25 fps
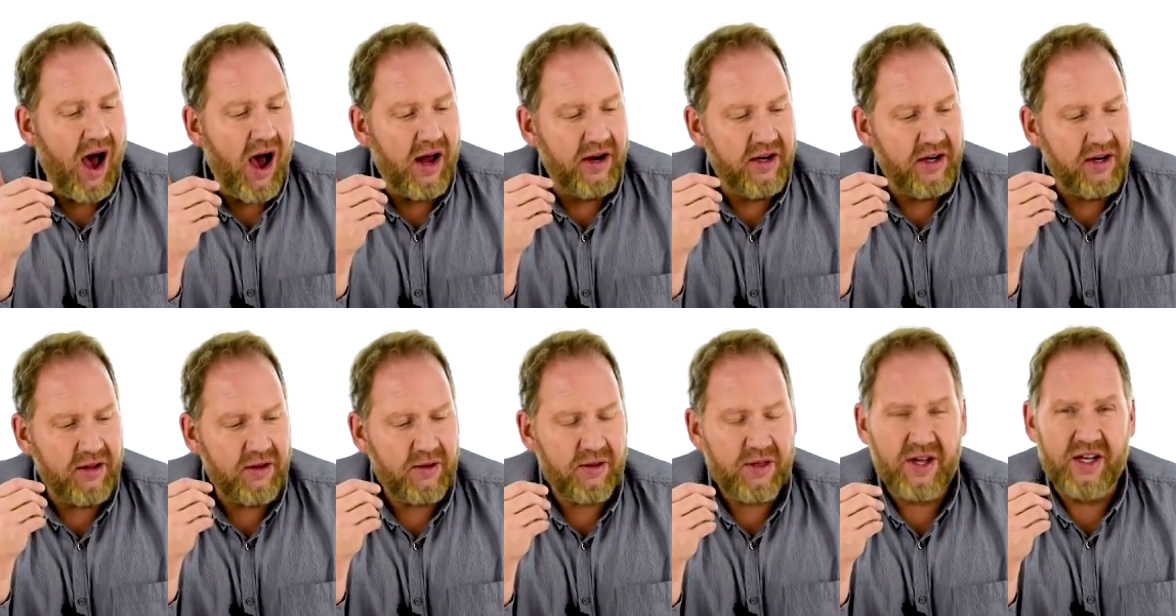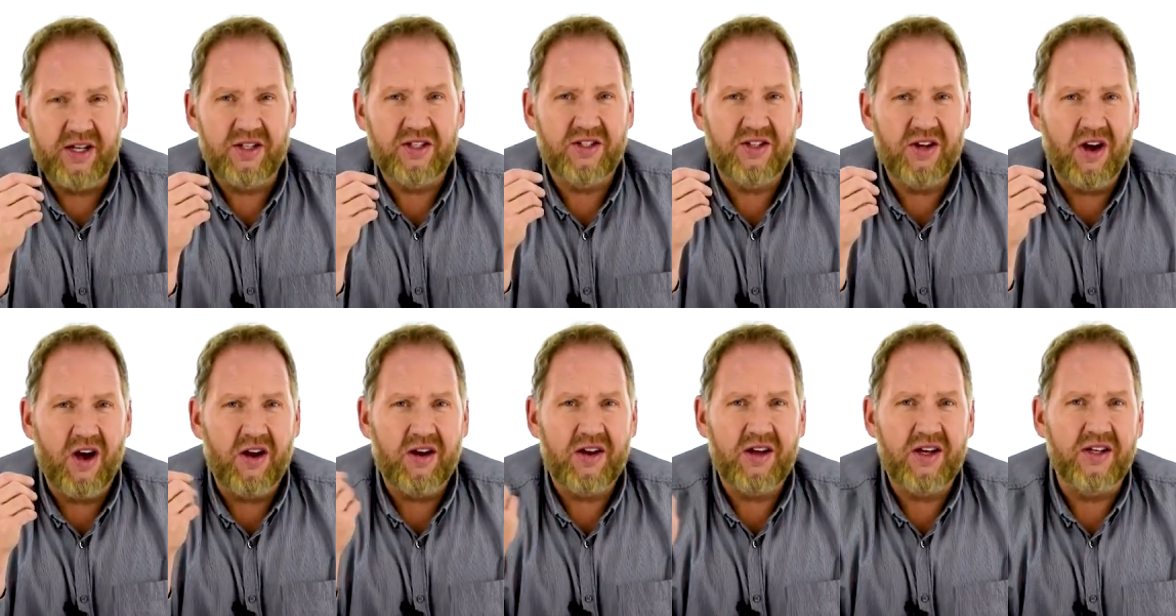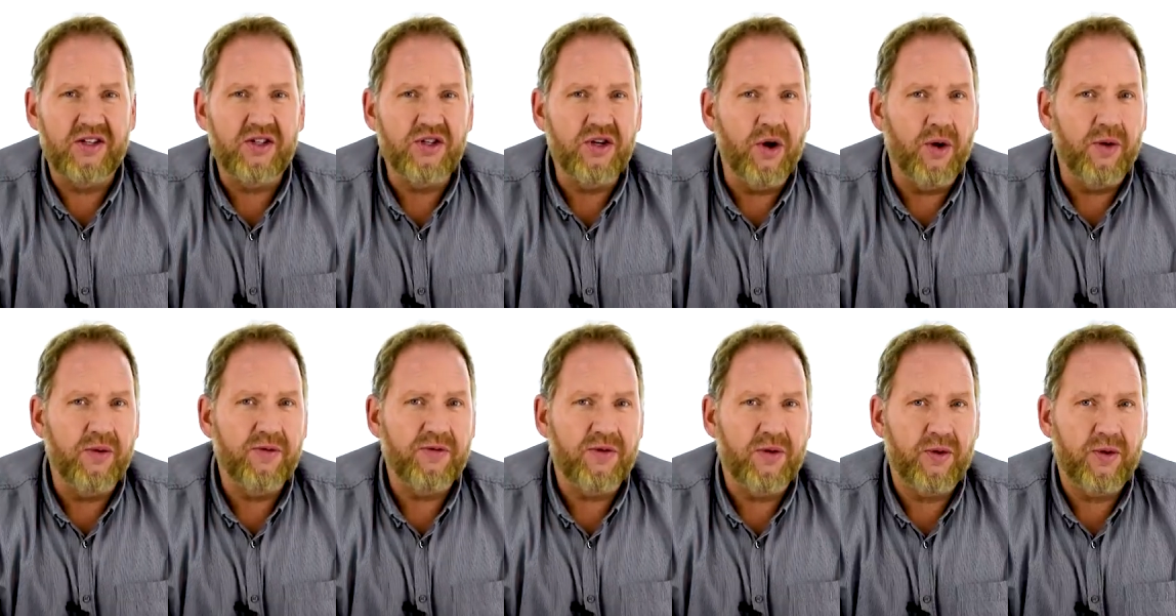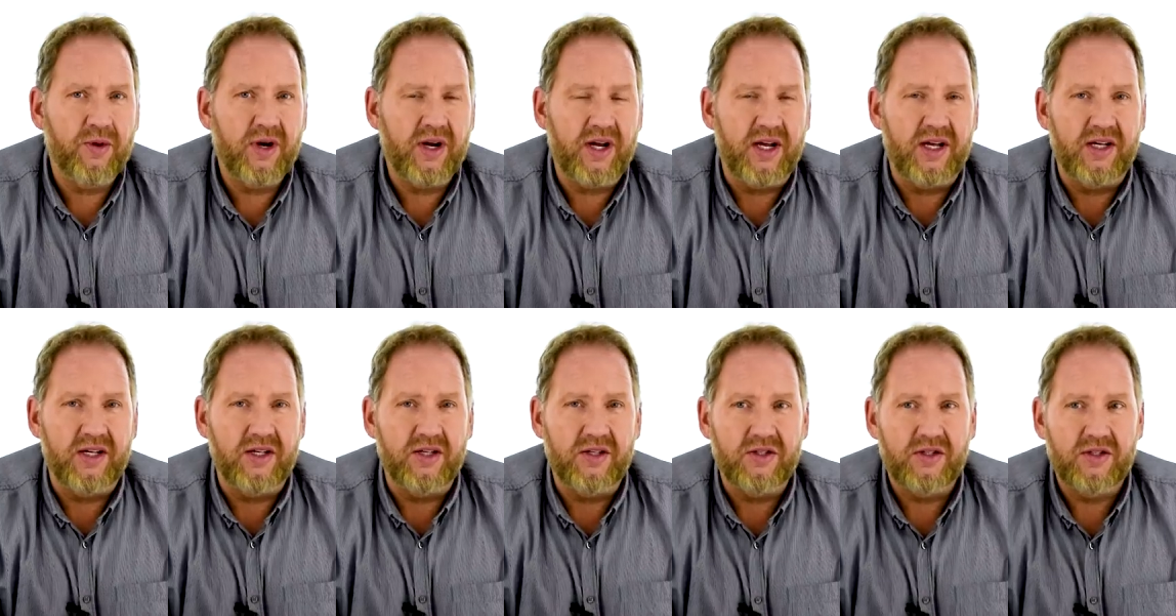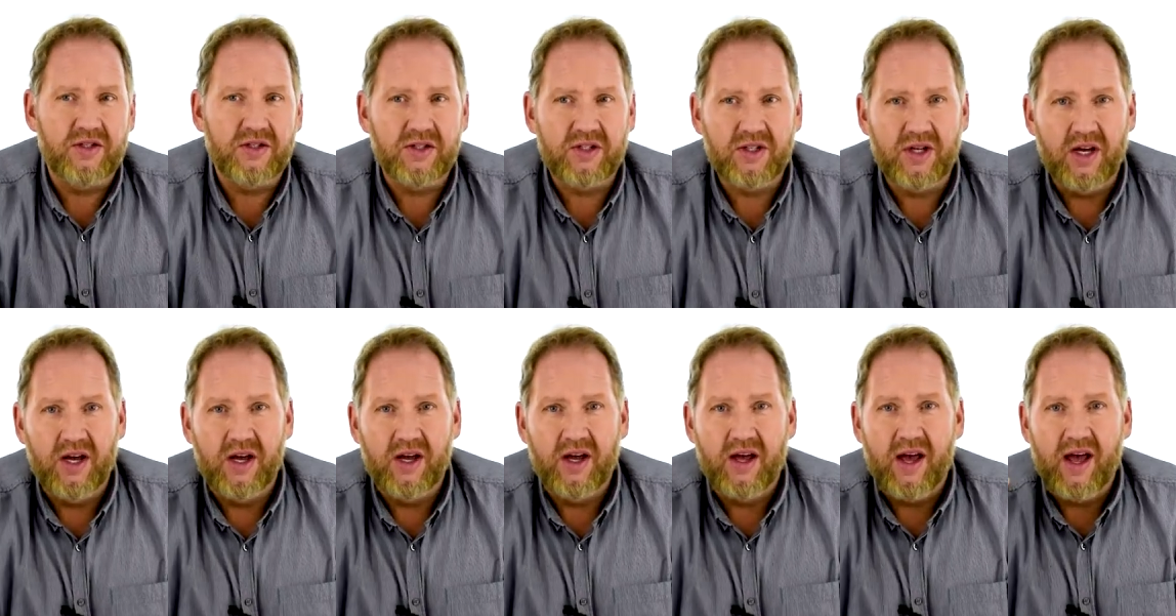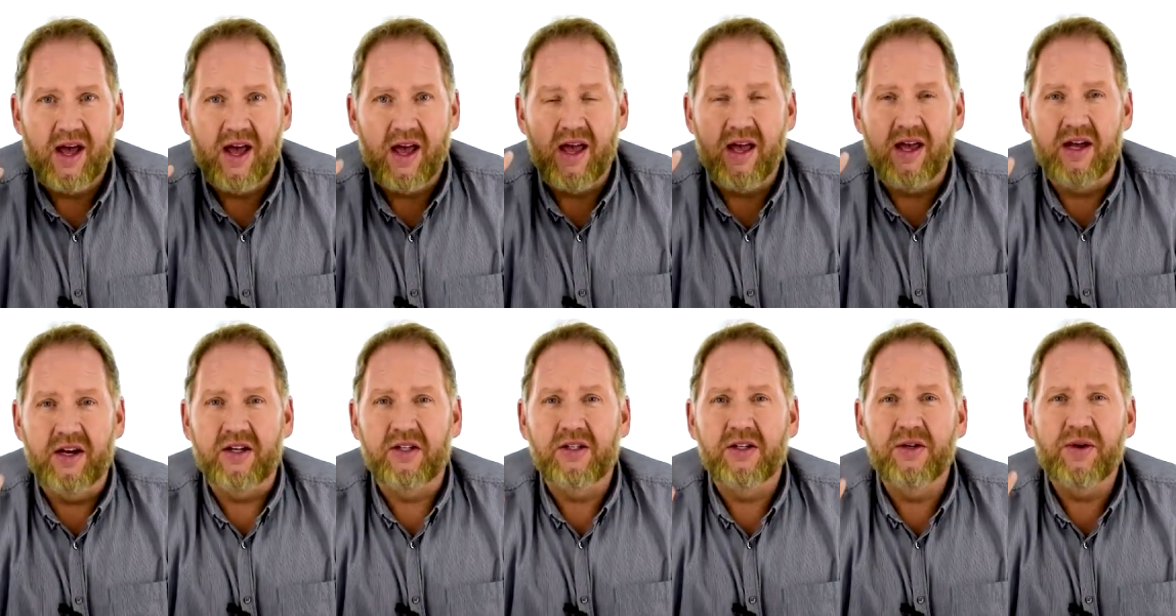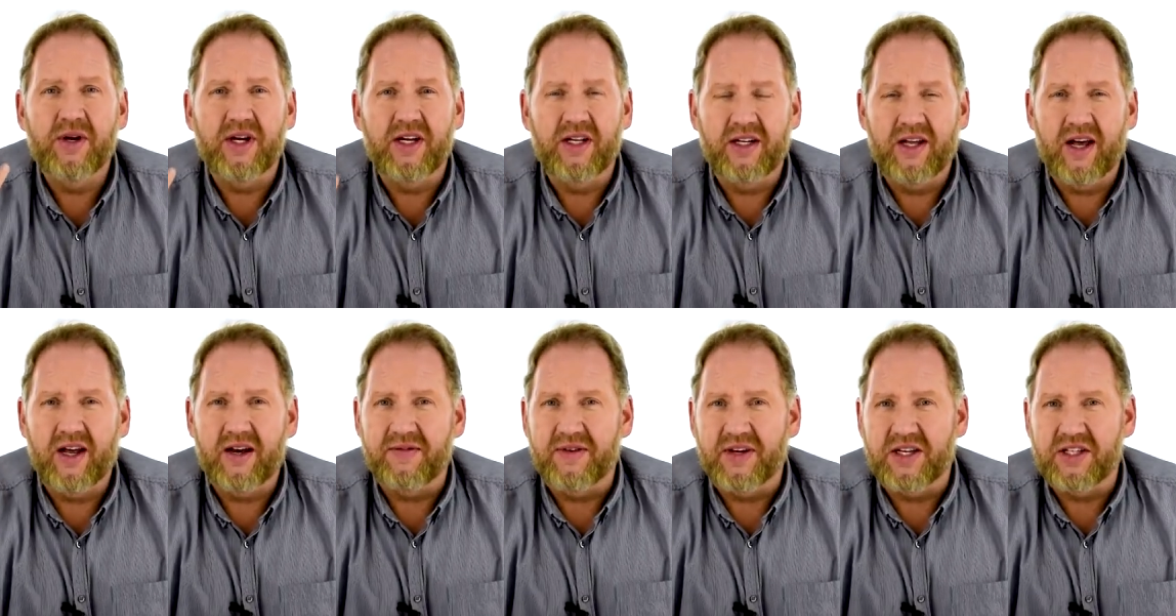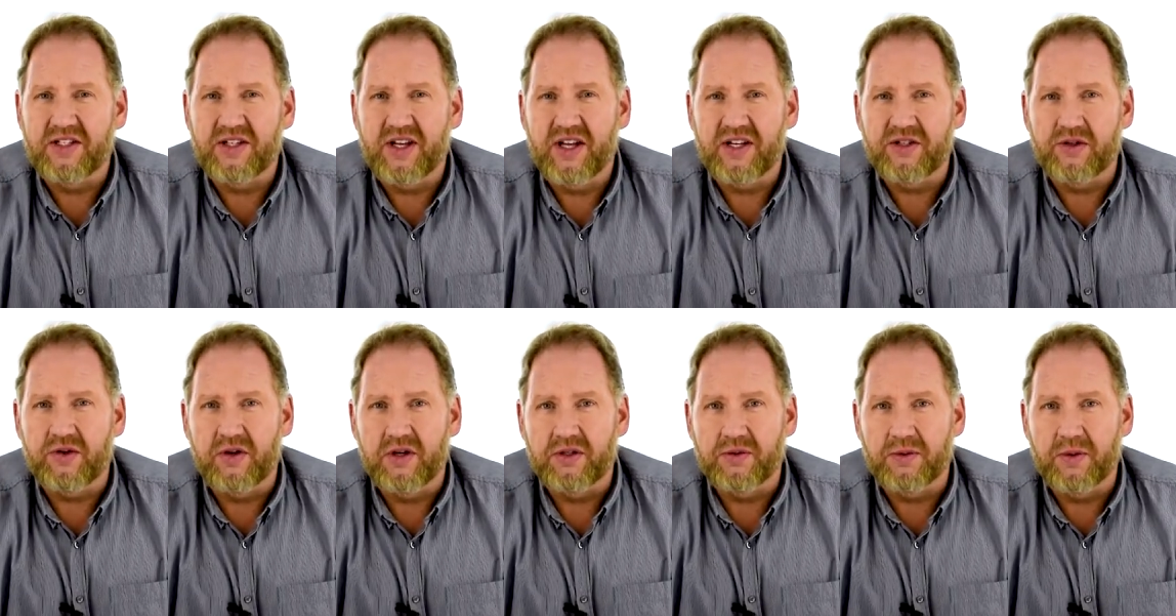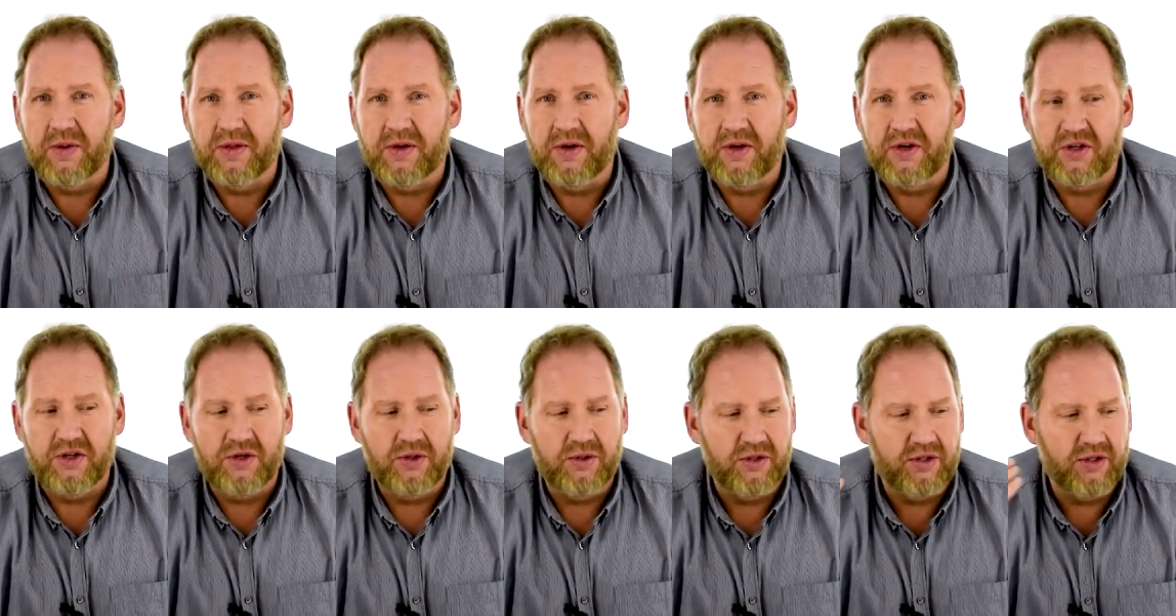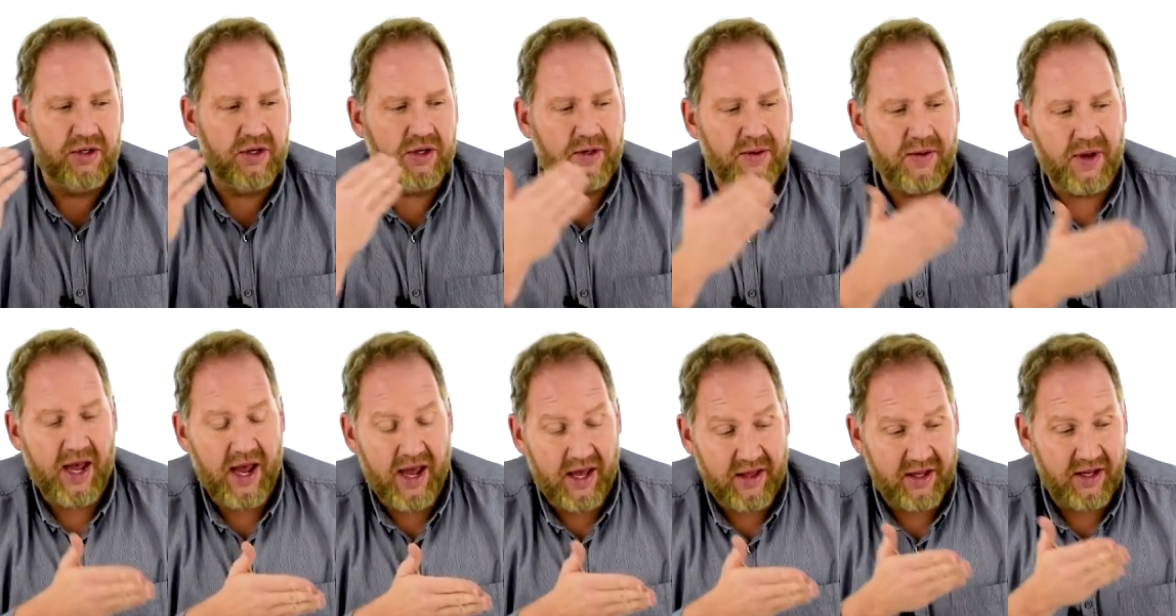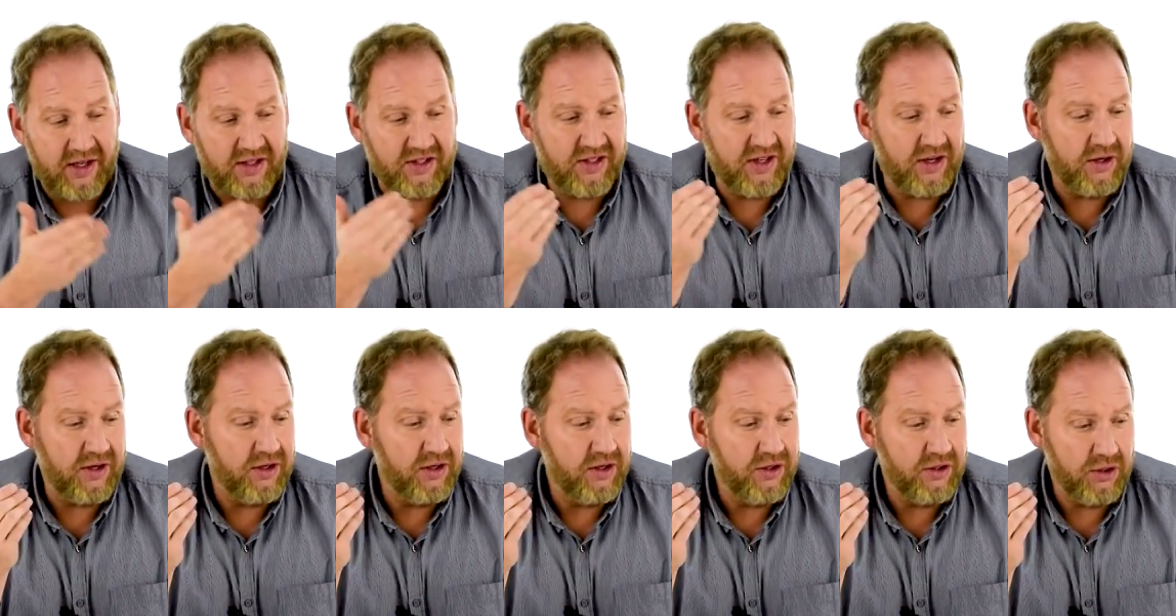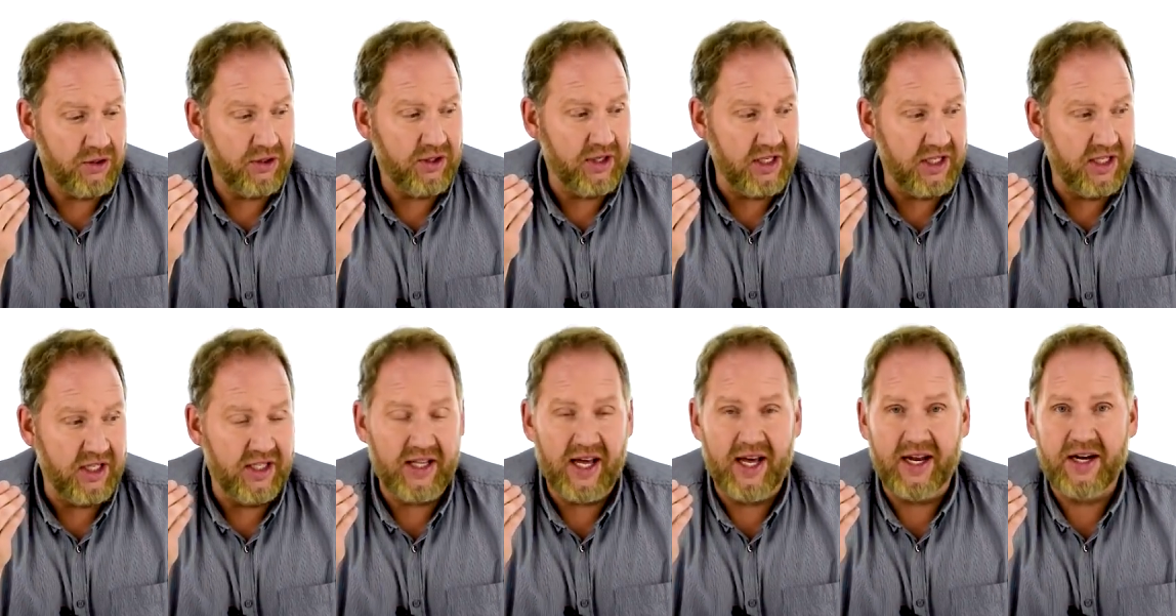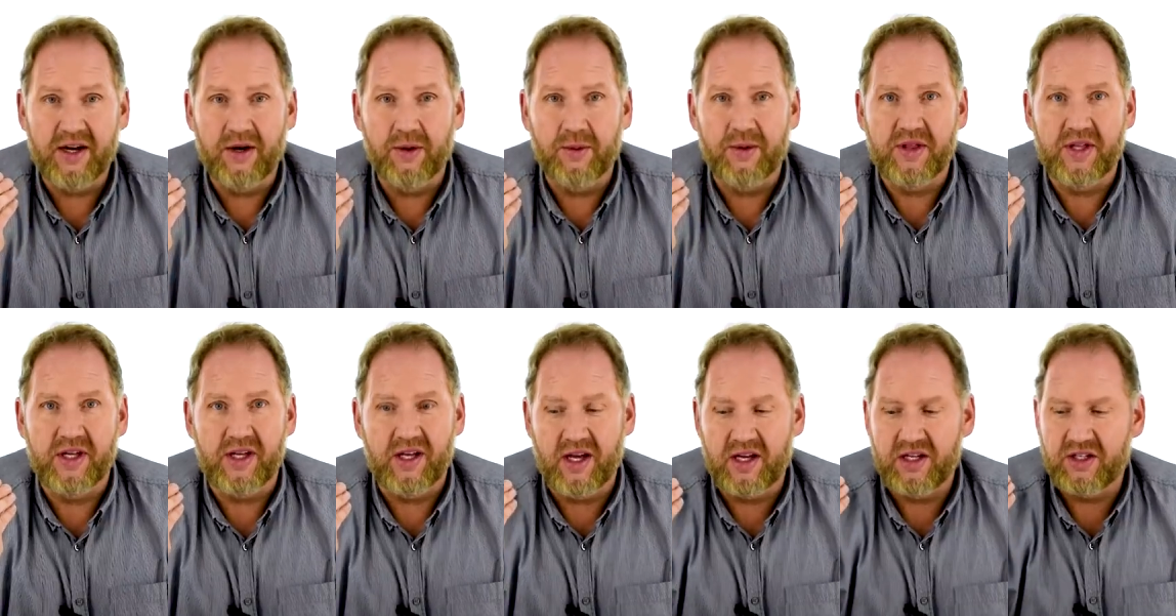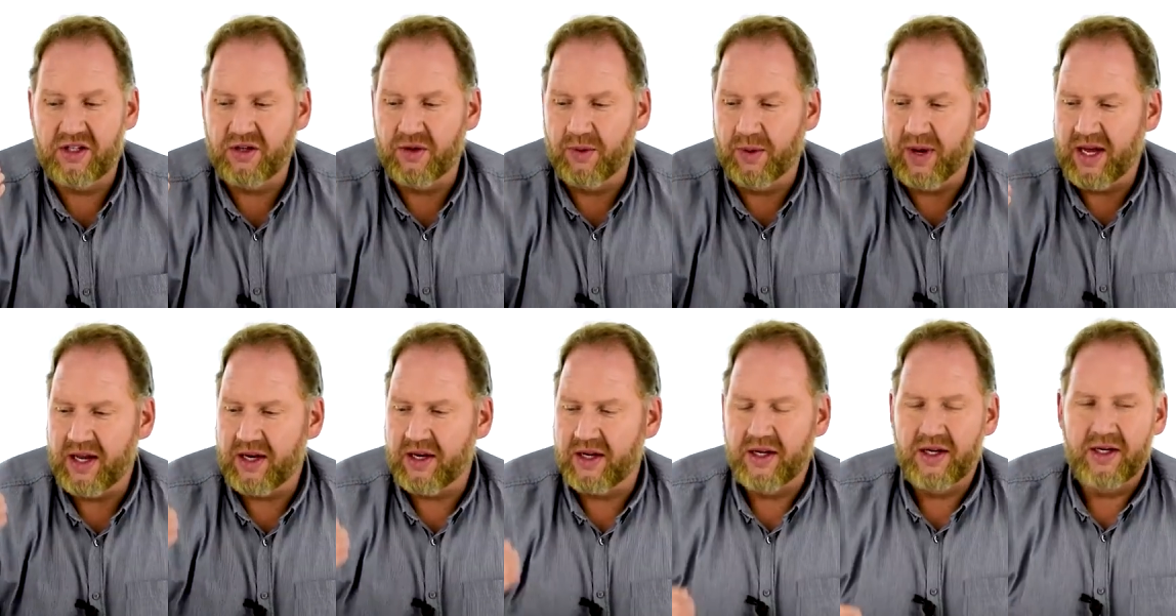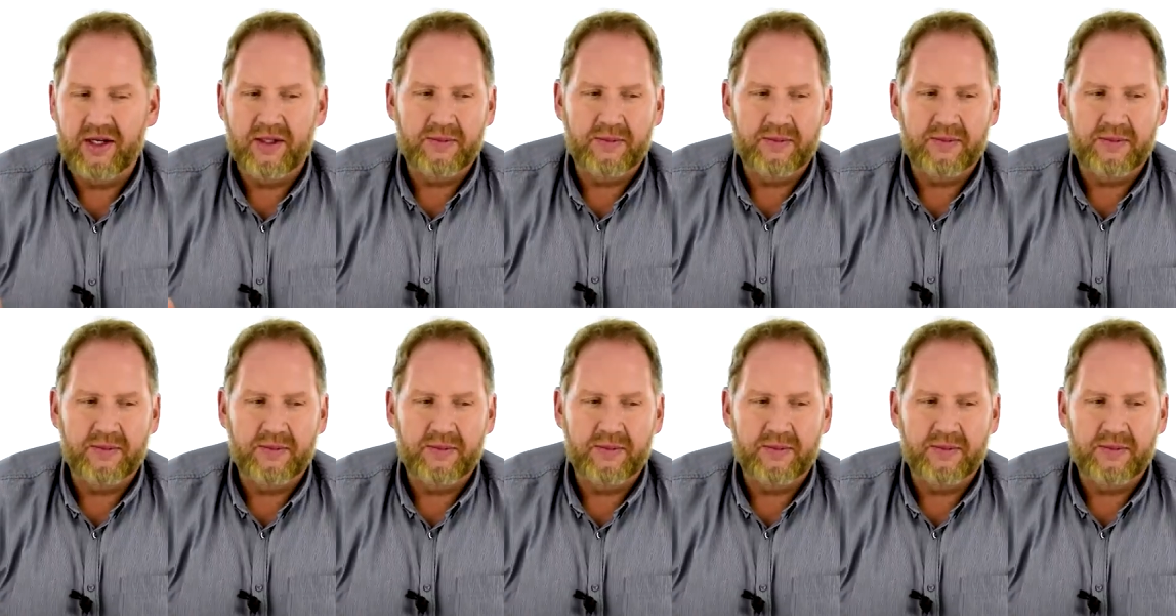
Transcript: Another thing Sauna is known for is including a lot of accessories with their juicer, and they certainly did that here with the 828.